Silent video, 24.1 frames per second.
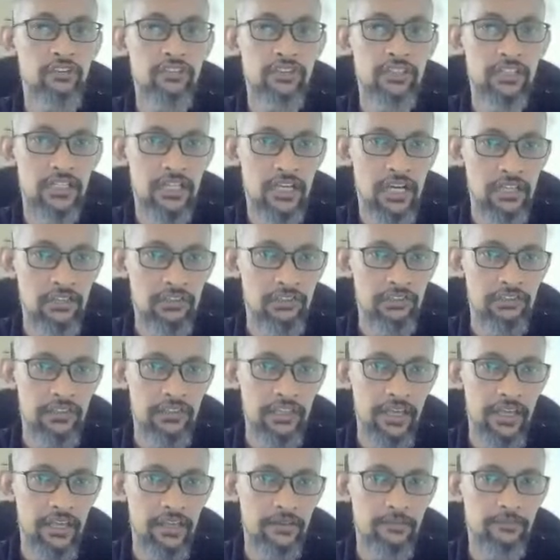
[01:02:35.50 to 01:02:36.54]
the colors
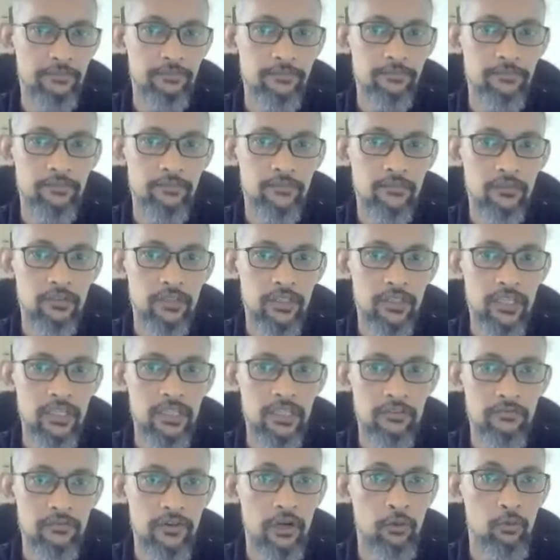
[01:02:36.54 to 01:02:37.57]
there, okay,
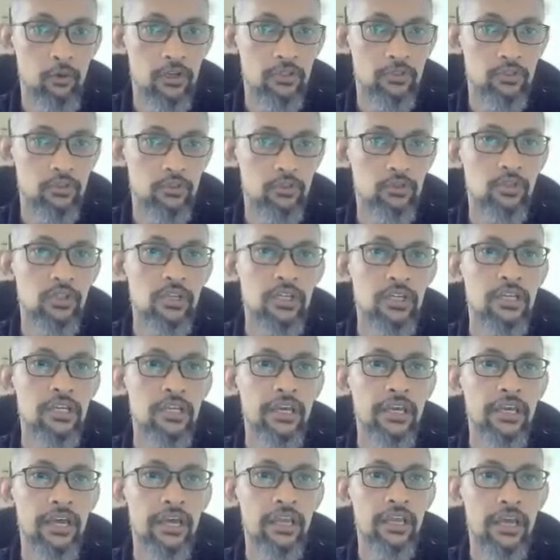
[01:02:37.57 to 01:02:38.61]
if I want to,
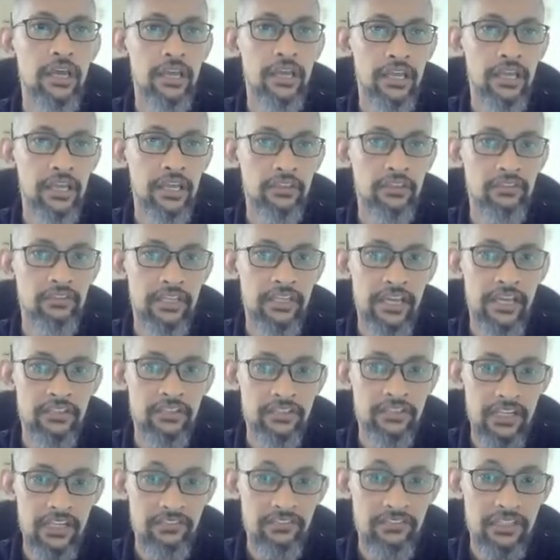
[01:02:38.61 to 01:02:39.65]
and I can actually
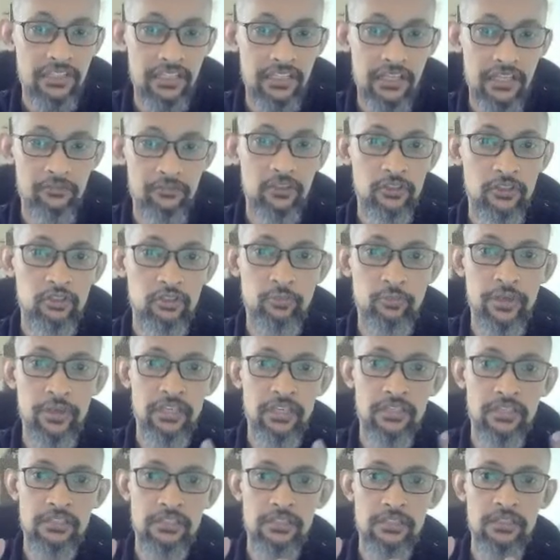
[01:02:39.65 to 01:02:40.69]
adjust the level to make
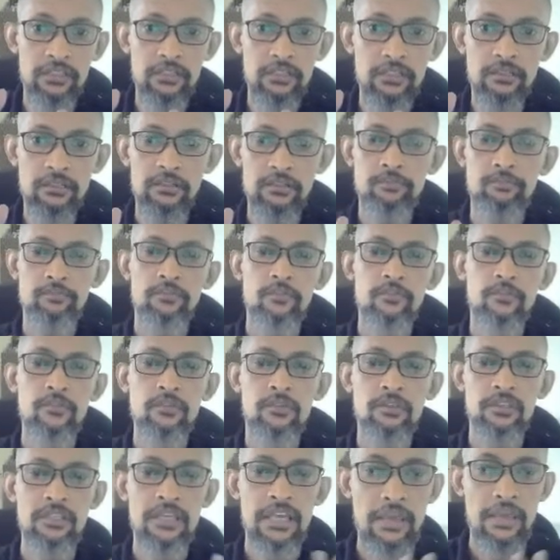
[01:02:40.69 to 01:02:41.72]
it the
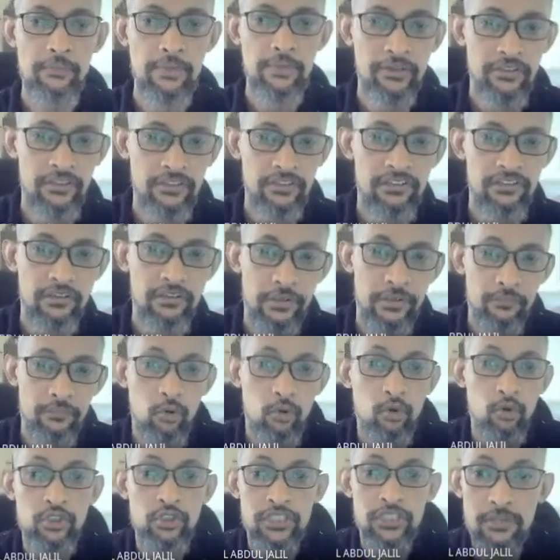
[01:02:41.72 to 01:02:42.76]
images a bit
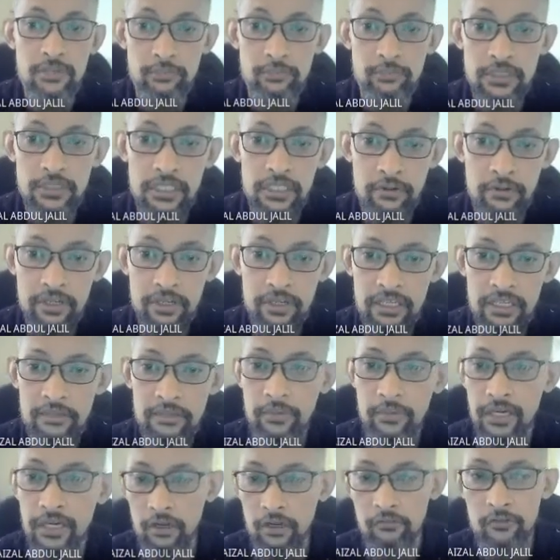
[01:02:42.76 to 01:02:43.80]
more sharpened there, okay?
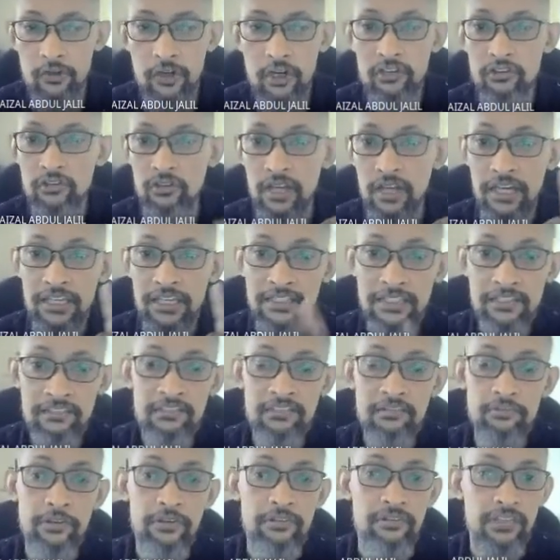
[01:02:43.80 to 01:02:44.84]
But of course, this
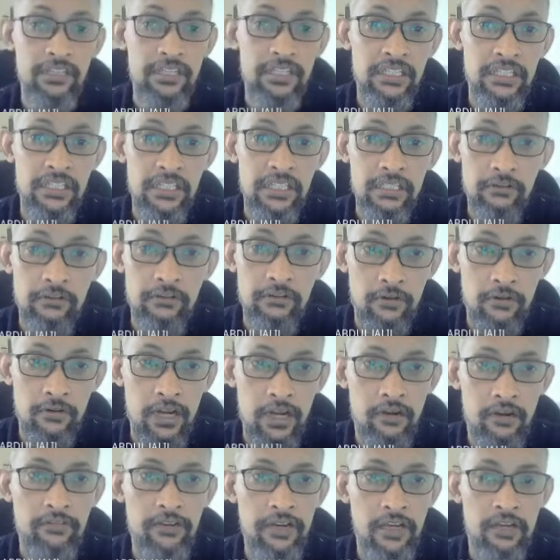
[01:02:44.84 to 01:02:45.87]
is basically a
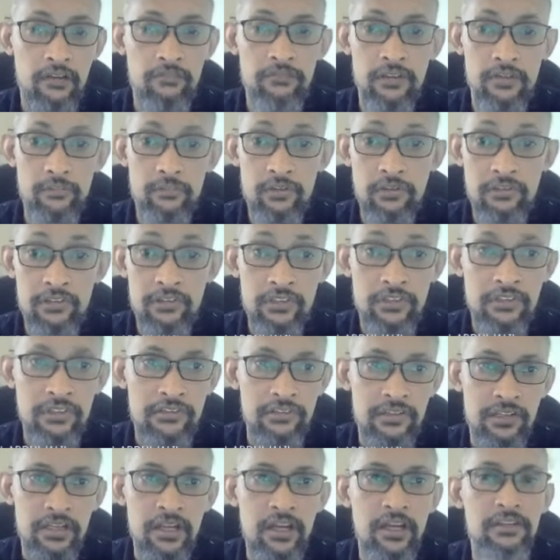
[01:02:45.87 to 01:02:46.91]
rough kind of
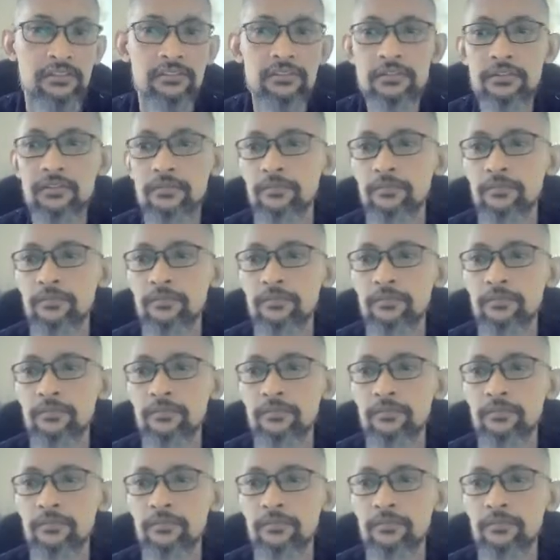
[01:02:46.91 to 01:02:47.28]
compositions there, guys.